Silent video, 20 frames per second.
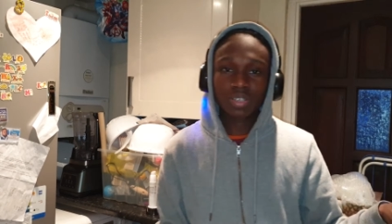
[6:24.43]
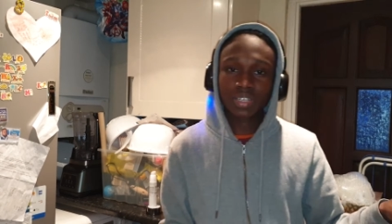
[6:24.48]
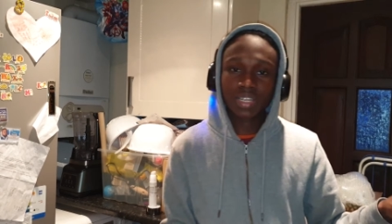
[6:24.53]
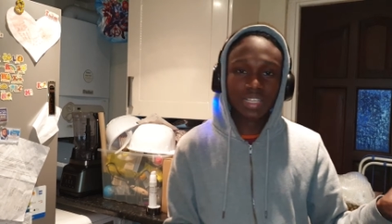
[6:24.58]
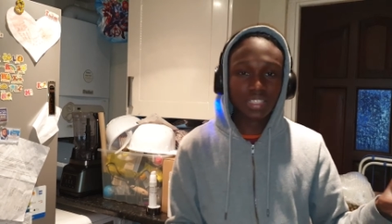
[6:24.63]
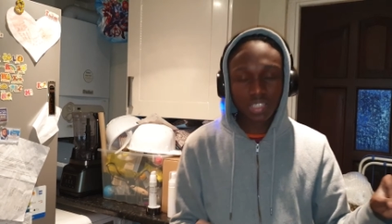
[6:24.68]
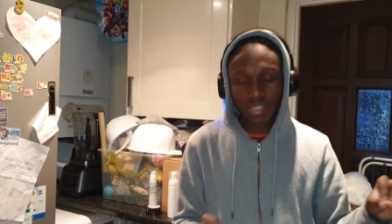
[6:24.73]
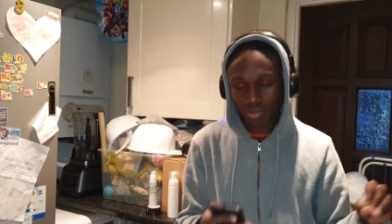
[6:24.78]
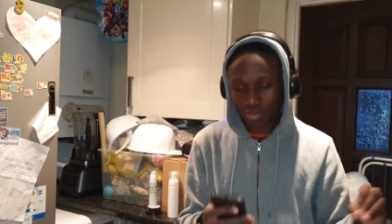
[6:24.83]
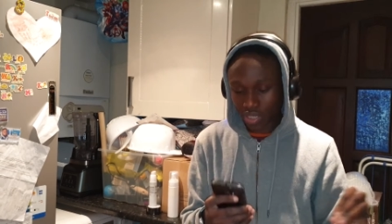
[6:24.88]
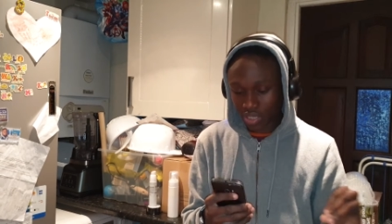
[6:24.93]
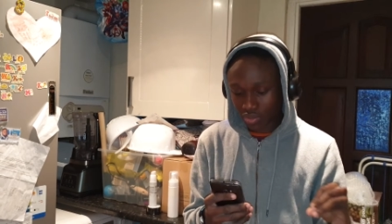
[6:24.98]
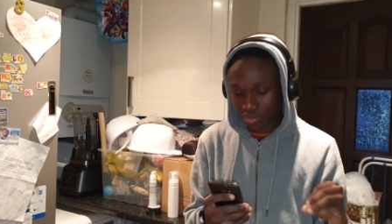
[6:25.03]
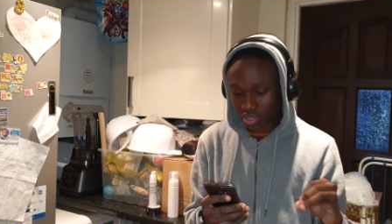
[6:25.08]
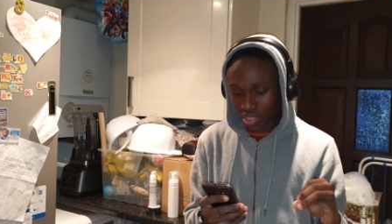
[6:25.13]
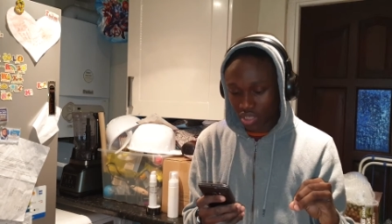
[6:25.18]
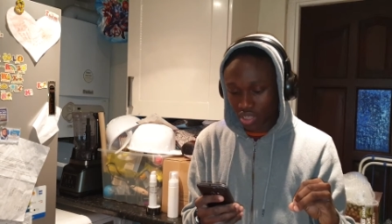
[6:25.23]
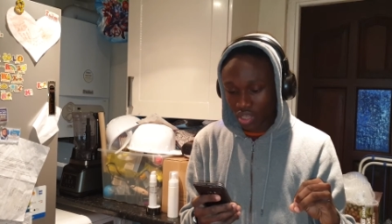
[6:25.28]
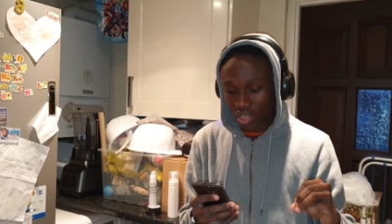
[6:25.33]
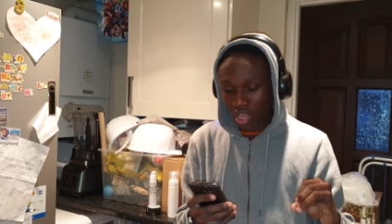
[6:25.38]
That is where you
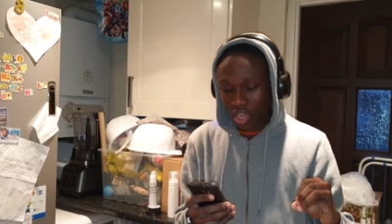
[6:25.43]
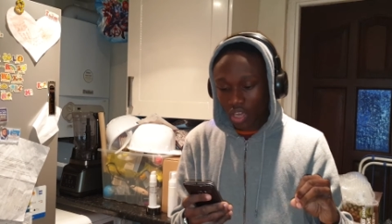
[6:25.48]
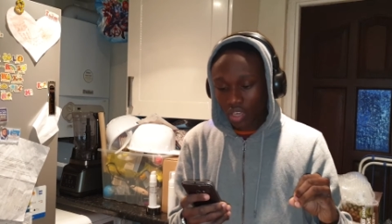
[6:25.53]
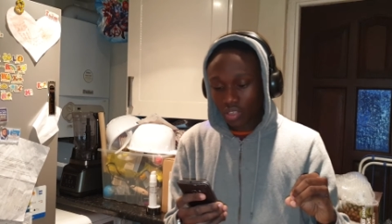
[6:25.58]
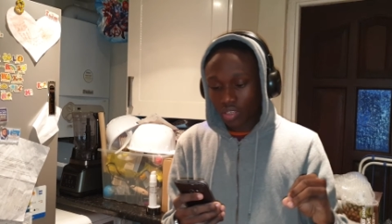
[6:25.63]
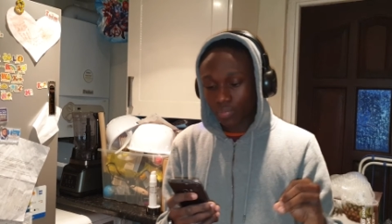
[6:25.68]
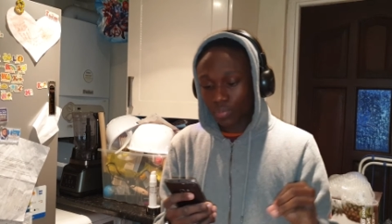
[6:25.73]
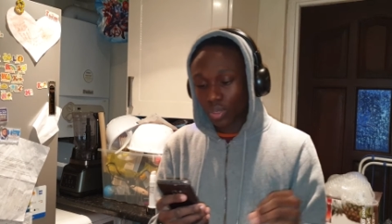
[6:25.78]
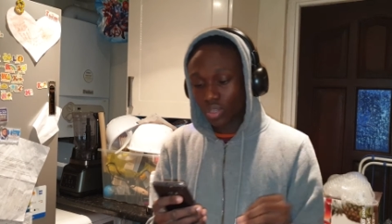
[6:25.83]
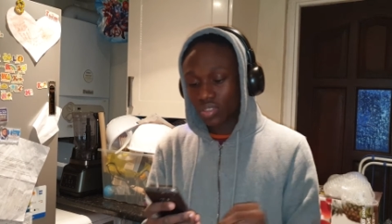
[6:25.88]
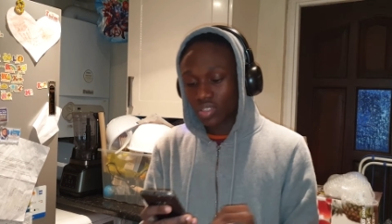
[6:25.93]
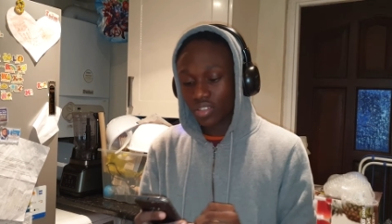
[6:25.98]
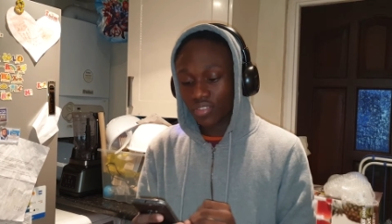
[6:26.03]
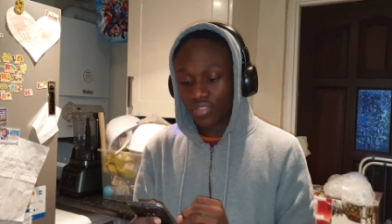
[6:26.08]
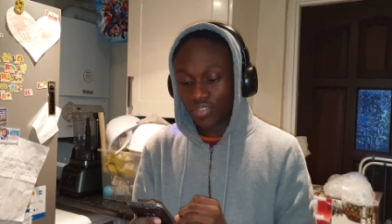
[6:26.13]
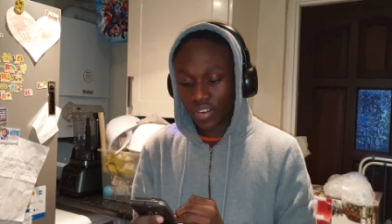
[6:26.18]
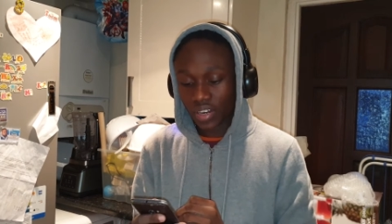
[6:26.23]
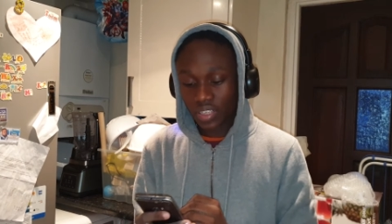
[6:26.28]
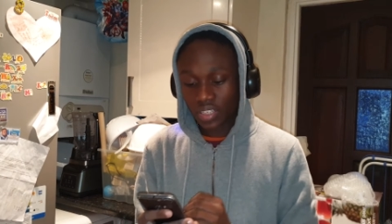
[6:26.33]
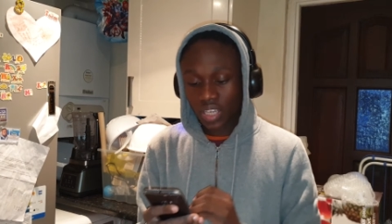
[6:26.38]
see the most
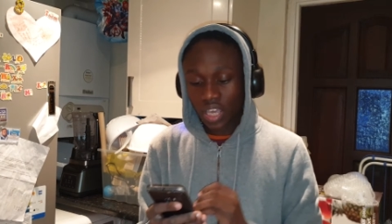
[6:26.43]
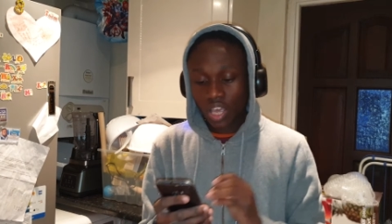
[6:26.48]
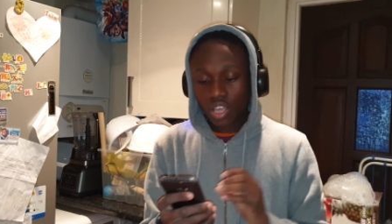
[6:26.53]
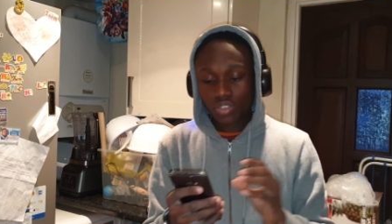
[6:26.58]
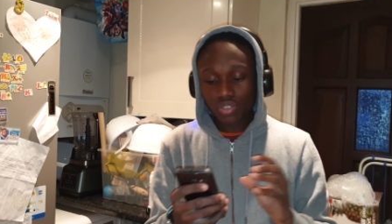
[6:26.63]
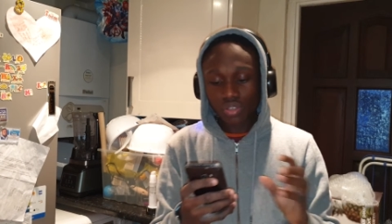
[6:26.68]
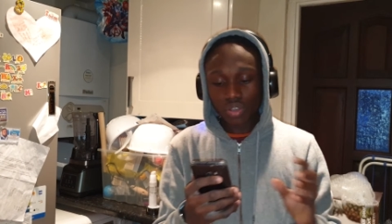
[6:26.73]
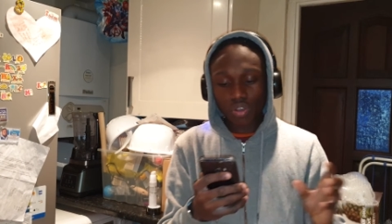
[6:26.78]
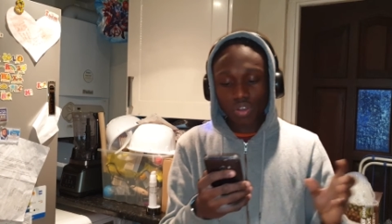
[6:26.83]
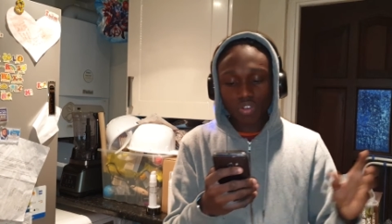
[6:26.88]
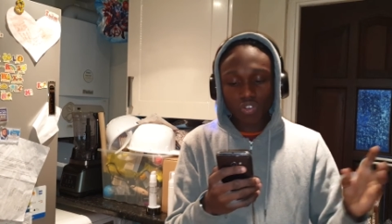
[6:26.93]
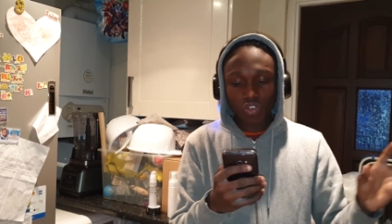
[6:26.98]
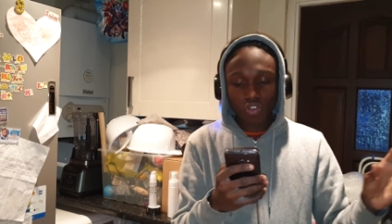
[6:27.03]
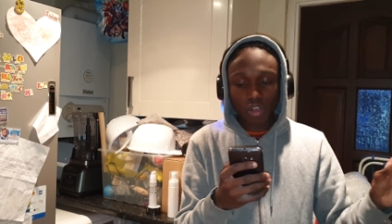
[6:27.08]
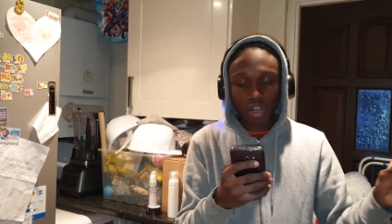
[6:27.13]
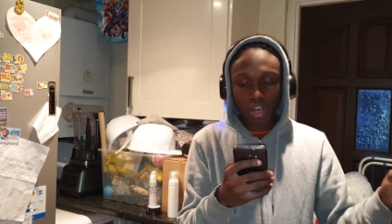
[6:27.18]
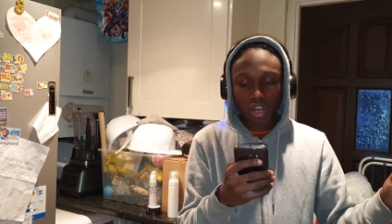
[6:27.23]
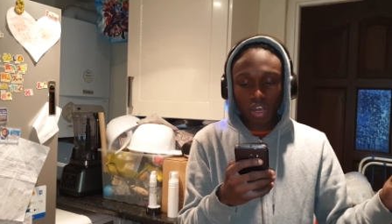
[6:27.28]
different. So